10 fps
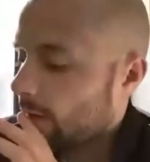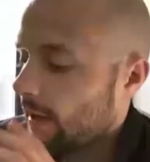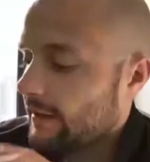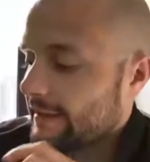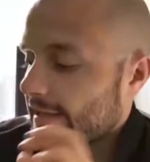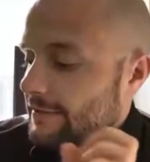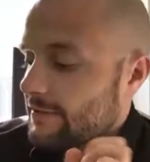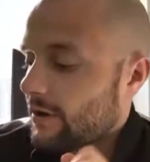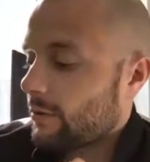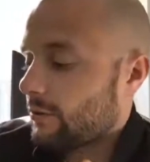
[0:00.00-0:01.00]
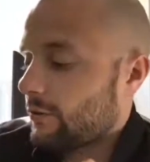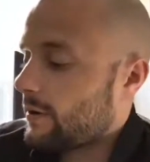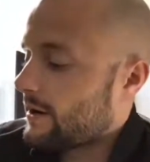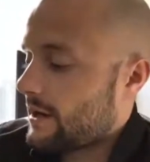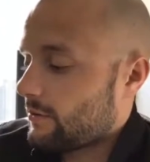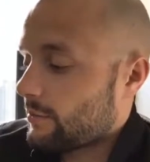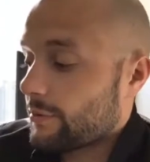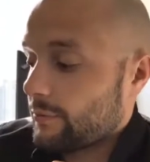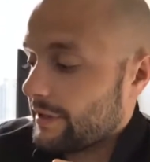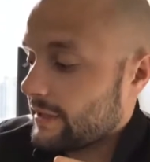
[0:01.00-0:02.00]
I like that you start with 1 hour
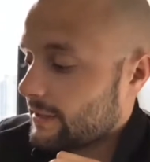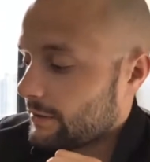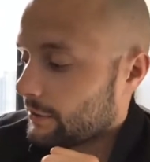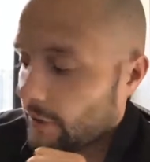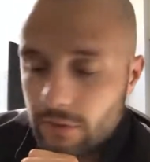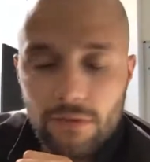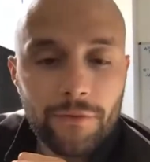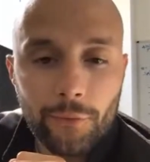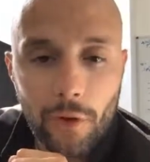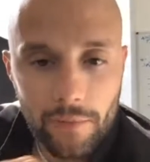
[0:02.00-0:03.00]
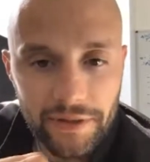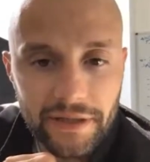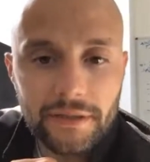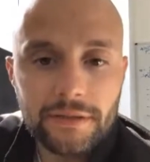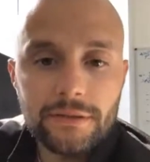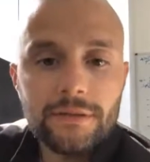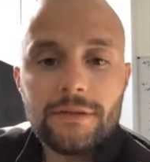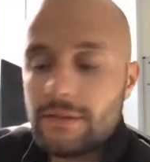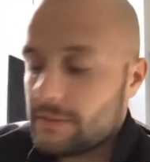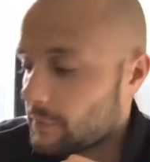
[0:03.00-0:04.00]
per week. You're not overwhelming
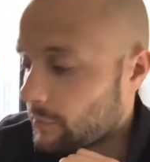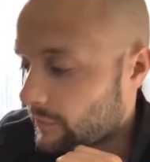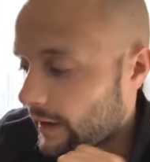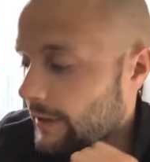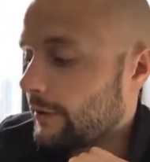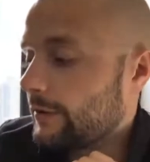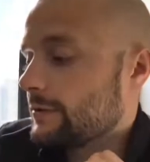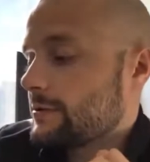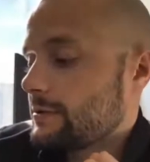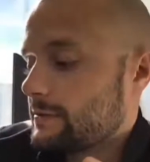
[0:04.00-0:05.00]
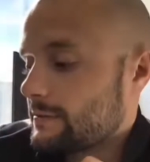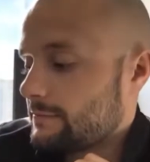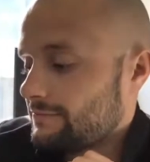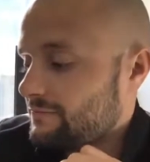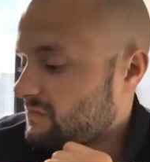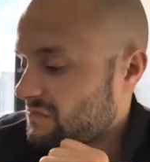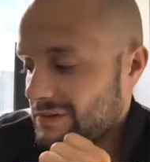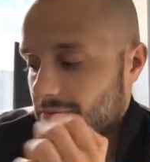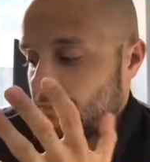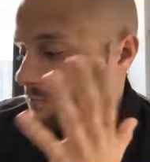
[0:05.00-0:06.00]
the providers.
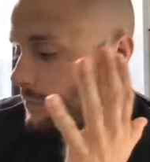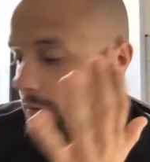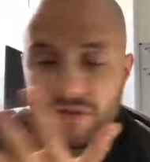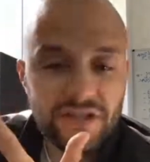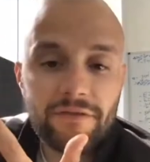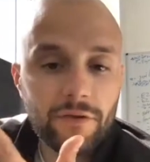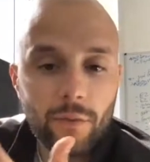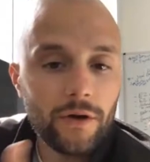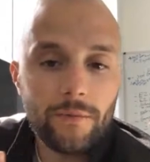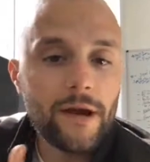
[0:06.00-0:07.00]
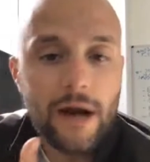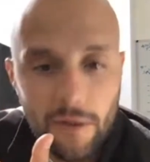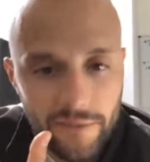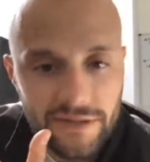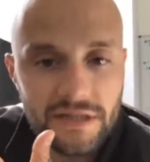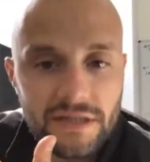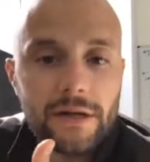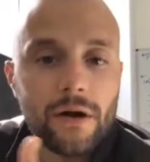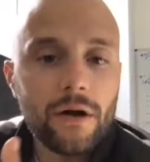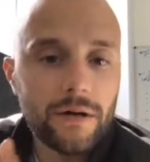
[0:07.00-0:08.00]
Almost everyone, no matter how busy they
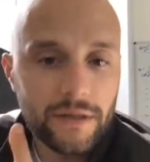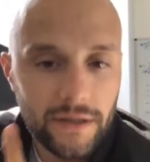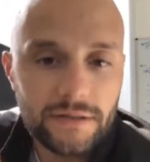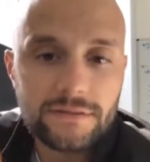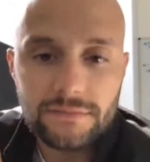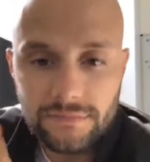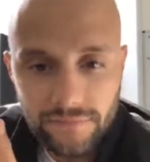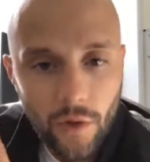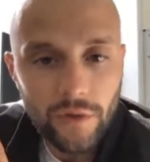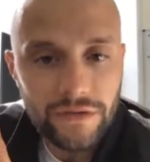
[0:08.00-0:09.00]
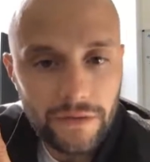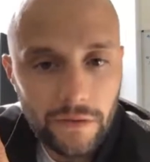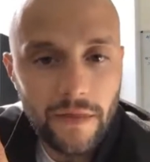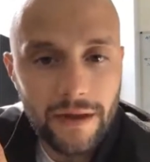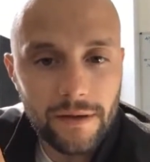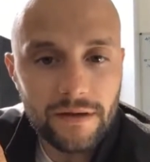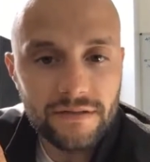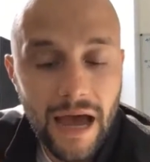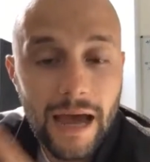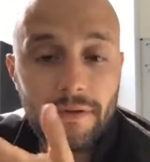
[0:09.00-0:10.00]
are, can volunteer that amount of
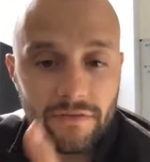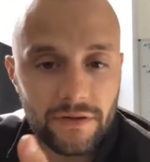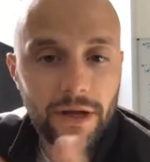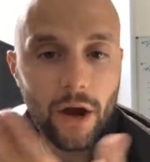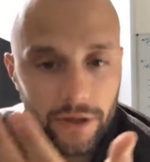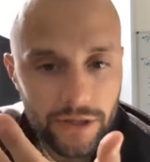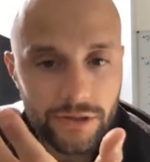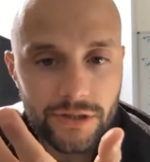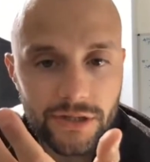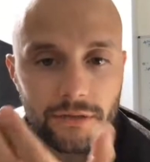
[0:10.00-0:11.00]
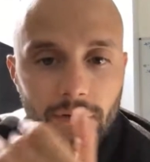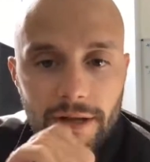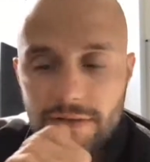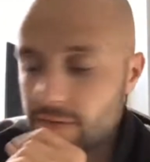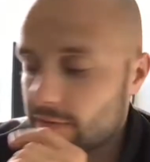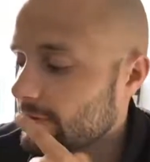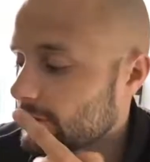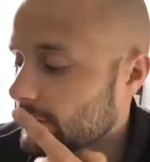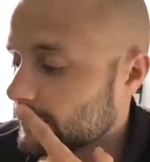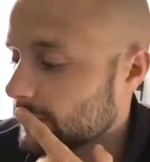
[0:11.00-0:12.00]
time if they are interested, right? So that
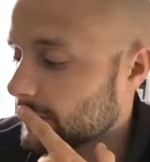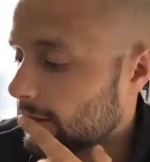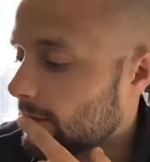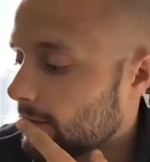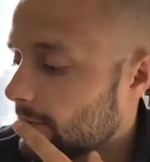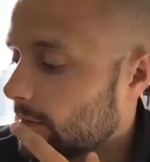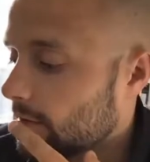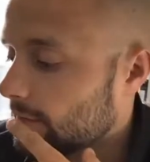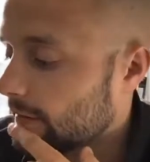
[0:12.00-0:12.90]
was a good start. Perfect.